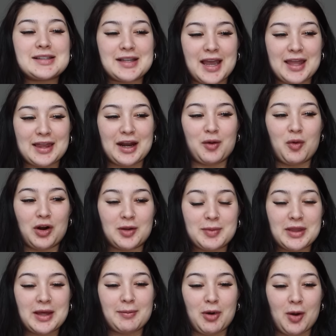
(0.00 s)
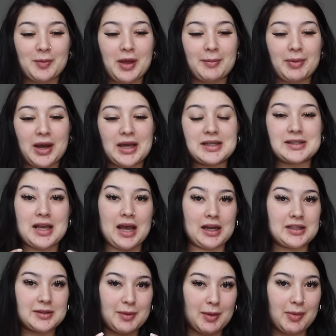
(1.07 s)
say that I want to be that mom that buys
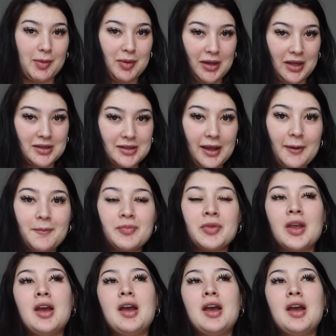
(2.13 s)
as my baby needs it.